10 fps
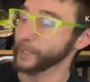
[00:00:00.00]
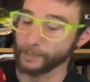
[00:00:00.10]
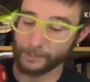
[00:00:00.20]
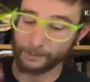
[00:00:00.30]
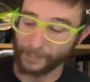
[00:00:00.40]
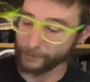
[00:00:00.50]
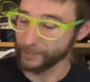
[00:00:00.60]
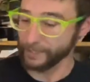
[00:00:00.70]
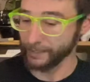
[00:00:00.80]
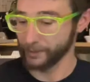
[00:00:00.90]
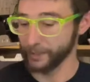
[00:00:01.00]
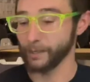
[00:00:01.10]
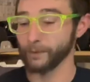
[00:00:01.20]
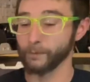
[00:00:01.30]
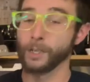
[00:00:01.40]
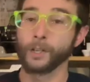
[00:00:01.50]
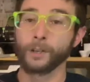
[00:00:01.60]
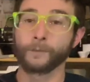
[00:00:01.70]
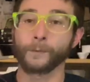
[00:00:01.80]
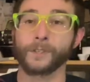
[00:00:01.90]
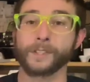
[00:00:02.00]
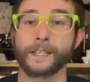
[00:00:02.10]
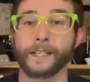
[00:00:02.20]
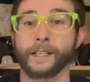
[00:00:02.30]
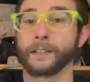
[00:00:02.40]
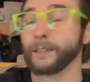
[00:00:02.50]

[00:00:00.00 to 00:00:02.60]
Everything else here. Oh, first thing